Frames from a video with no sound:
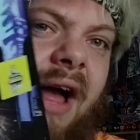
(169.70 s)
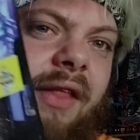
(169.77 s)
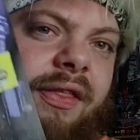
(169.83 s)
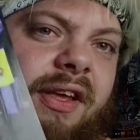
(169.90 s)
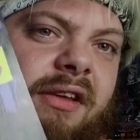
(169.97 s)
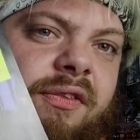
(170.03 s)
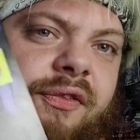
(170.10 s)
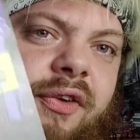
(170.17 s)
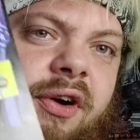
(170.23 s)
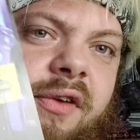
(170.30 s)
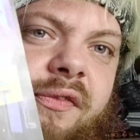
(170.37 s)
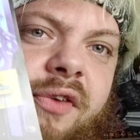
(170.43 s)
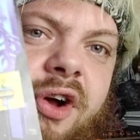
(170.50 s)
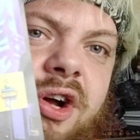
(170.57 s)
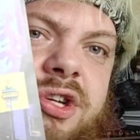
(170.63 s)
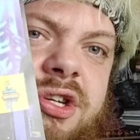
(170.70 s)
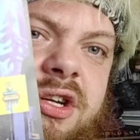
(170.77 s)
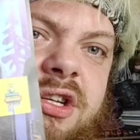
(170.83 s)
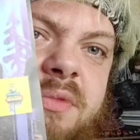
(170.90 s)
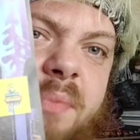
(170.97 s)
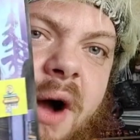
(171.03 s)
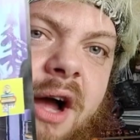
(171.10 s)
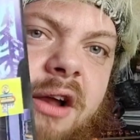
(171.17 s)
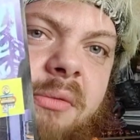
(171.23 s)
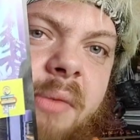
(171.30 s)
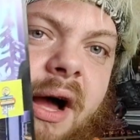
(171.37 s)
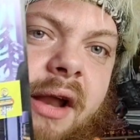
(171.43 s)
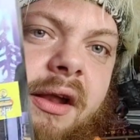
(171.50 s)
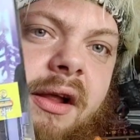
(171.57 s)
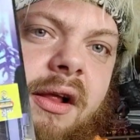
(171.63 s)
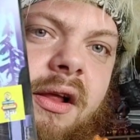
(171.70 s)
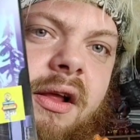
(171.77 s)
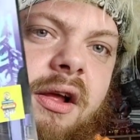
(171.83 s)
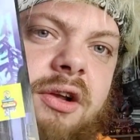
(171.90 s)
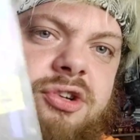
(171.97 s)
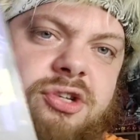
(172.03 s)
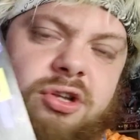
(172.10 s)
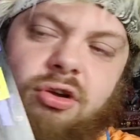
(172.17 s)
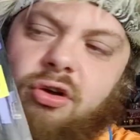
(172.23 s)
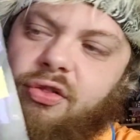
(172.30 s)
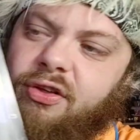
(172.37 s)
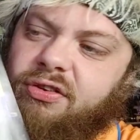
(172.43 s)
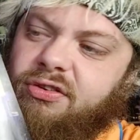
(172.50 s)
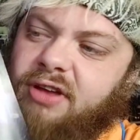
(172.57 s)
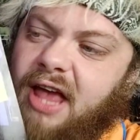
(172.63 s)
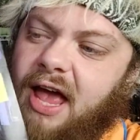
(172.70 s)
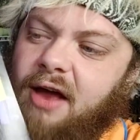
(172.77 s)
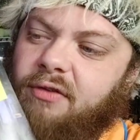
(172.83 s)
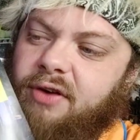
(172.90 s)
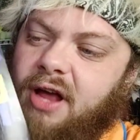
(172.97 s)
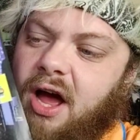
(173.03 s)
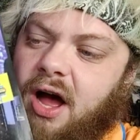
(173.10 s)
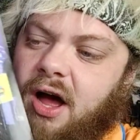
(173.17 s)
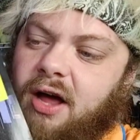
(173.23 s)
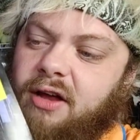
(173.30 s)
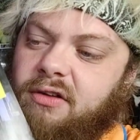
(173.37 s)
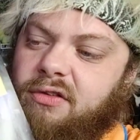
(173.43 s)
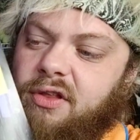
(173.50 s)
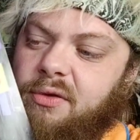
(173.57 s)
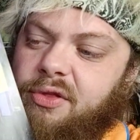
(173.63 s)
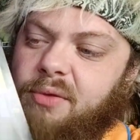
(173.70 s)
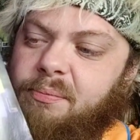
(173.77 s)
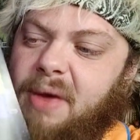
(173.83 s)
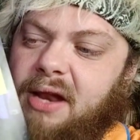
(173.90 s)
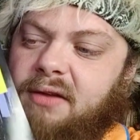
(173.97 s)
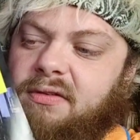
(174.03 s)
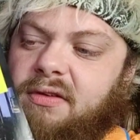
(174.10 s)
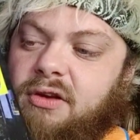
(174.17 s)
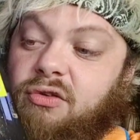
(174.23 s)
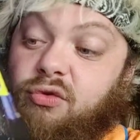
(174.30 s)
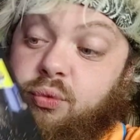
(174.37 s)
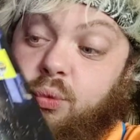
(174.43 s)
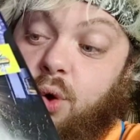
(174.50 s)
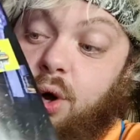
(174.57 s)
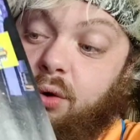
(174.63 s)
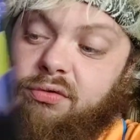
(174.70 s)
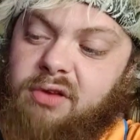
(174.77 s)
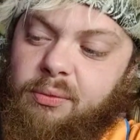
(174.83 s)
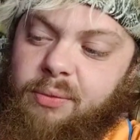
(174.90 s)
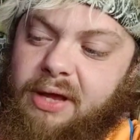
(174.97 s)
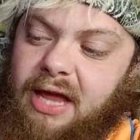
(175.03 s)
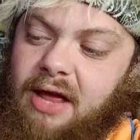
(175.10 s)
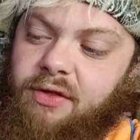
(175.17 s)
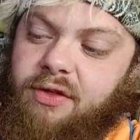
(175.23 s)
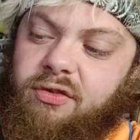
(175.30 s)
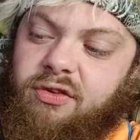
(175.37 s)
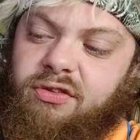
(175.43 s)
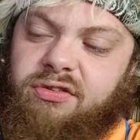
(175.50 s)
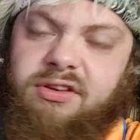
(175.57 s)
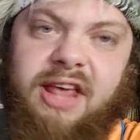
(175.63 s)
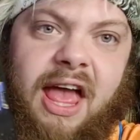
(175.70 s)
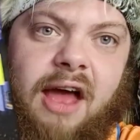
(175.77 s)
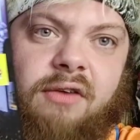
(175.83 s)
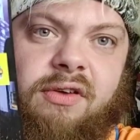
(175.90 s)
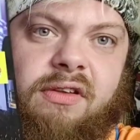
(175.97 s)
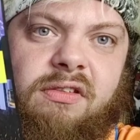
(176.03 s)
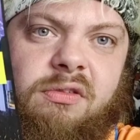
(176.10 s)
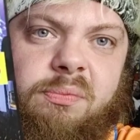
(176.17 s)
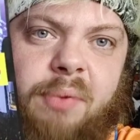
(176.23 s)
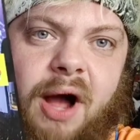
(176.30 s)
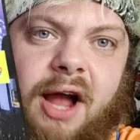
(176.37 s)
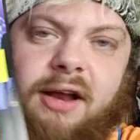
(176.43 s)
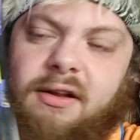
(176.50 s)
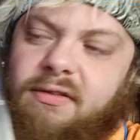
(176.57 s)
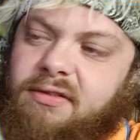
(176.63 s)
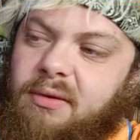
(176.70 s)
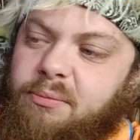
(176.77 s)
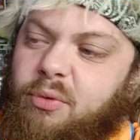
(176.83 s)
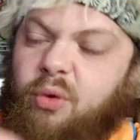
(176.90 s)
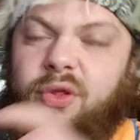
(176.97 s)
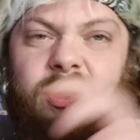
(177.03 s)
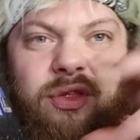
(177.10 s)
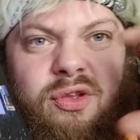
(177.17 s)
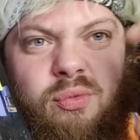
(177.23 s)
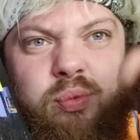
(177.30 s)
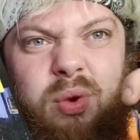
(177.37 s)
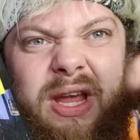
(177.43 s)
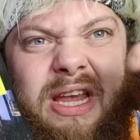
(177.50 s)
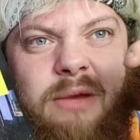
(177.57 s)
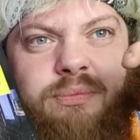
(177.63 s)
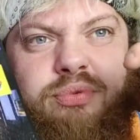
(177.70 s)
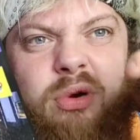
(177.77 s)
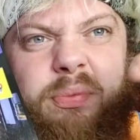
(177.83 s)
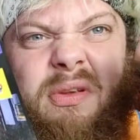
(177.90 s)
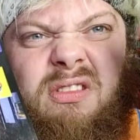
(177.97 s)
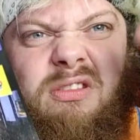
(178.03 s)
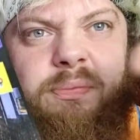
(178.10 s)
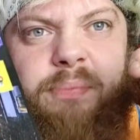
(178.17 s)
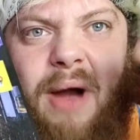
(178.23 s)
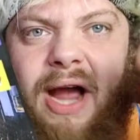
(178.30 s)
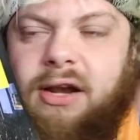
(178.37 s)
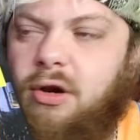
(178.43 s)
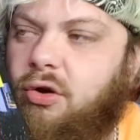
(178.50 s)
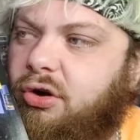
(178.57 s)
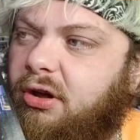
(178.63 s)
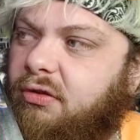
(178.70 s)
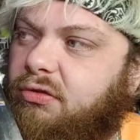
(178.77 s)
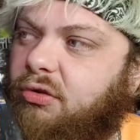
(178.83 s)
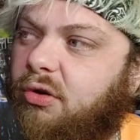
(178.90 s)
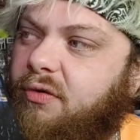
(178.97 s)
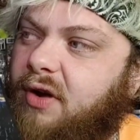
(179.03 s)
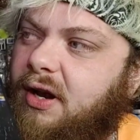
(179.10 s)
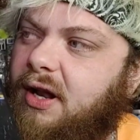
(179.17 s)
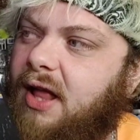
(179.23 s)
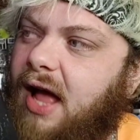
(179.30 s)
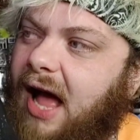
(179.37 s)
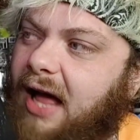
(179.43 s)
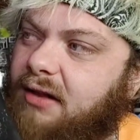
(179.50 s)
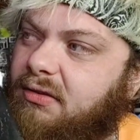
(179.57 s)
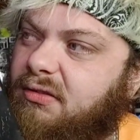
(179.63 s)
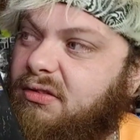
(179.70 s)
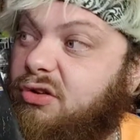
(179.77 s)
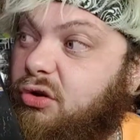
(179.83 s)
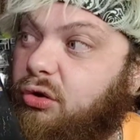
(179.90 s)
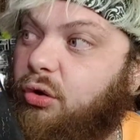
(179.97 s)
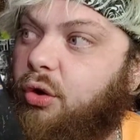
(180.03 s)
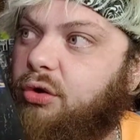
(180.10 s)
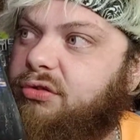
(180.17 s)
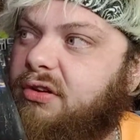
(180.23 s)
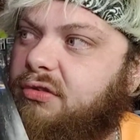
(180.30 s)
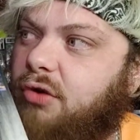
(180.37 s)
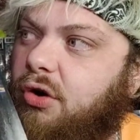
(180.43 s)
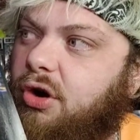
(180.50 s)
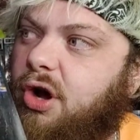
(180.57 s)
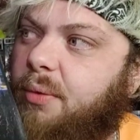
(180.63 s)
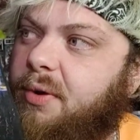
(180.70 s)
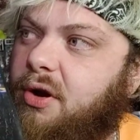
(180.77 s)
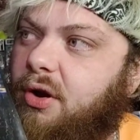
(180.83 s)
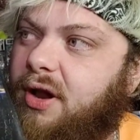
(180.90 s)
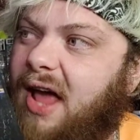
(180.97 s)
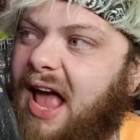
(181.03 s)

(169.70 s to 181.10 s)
at this for a version of Spider-Man just look at the scary eyes, the, the menacing twirls that we get, the, the scary spider symbol, the, the weird proper spider looking sort of hand claws he's got going on.